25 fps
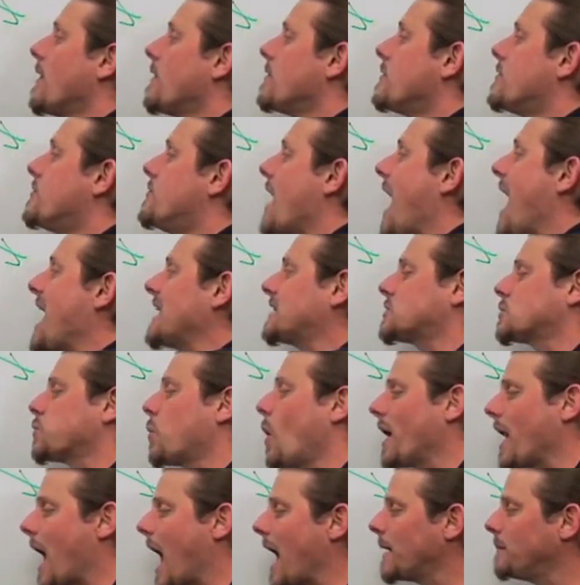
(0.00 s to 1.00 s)
that's
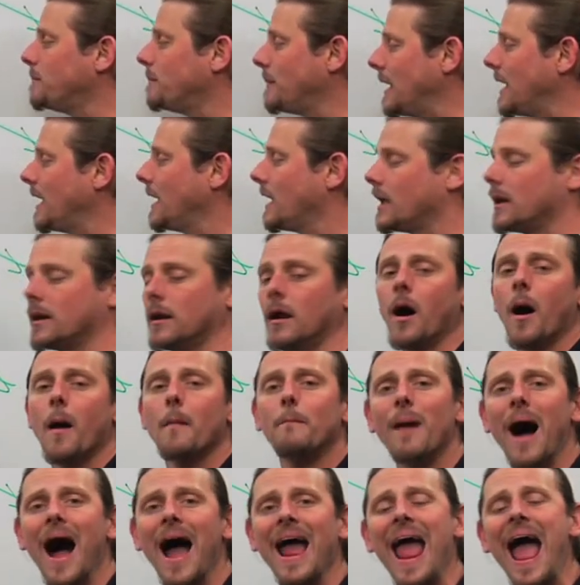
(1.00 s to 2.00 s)
what I mean
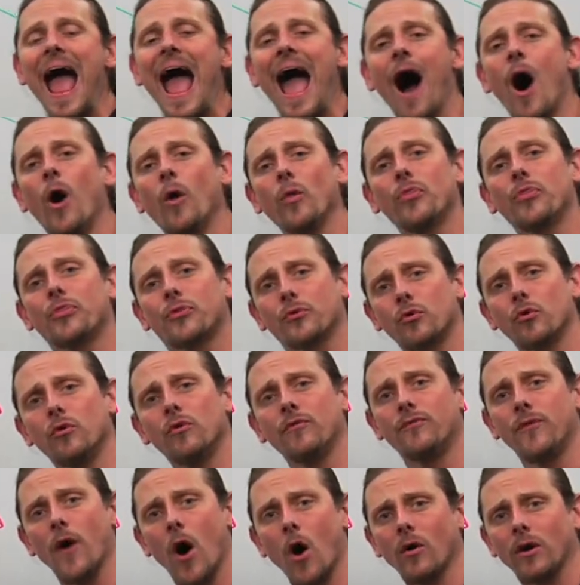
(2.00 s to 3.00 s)
by out through
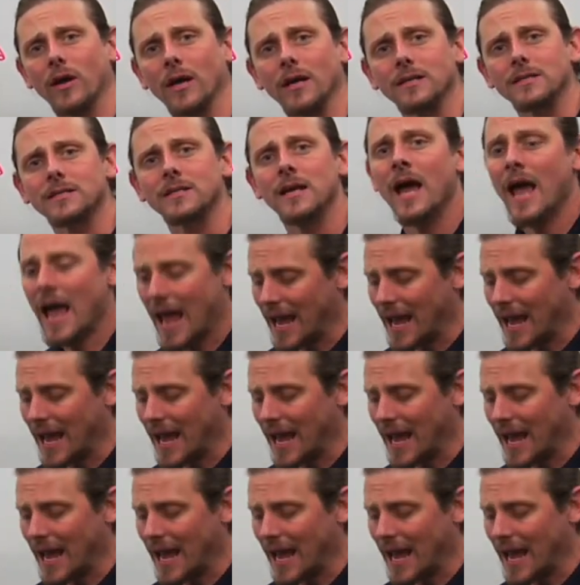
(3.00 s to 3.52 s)
focus.